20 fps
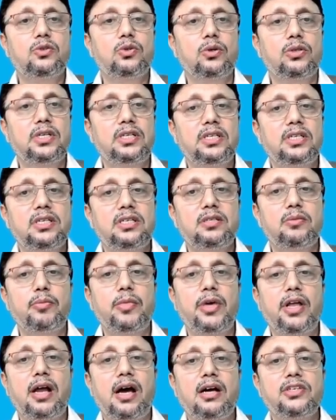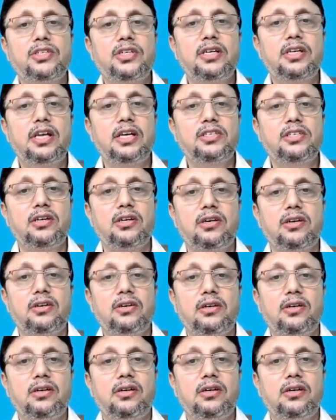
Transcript: So this is mirage in desert.